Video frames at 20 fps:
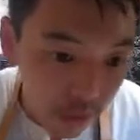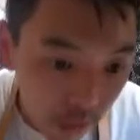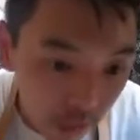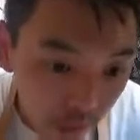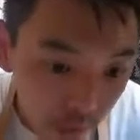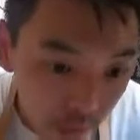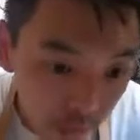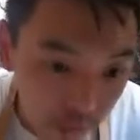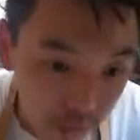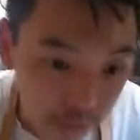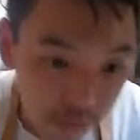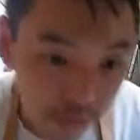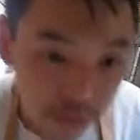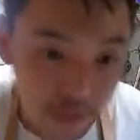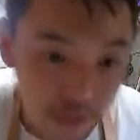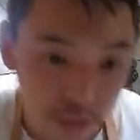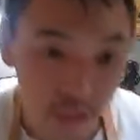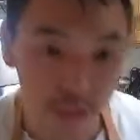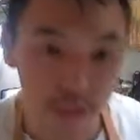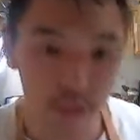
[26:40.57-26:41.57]
I wonder if the
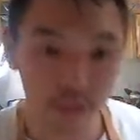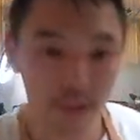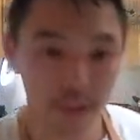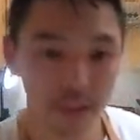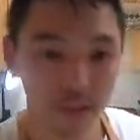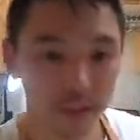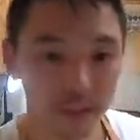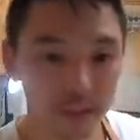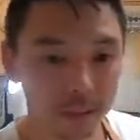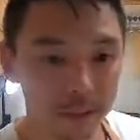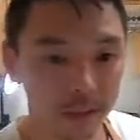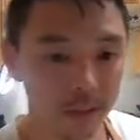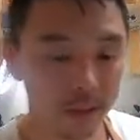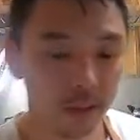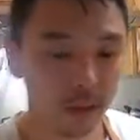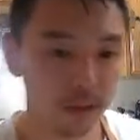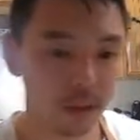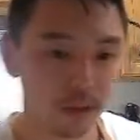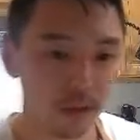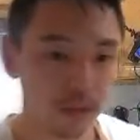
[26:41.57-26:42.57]
Chinese cuisine's adapted
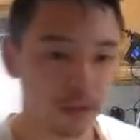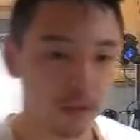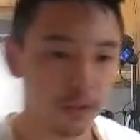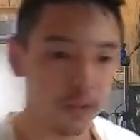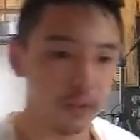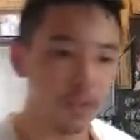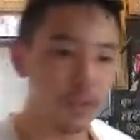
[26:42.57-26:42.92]
in other cultures.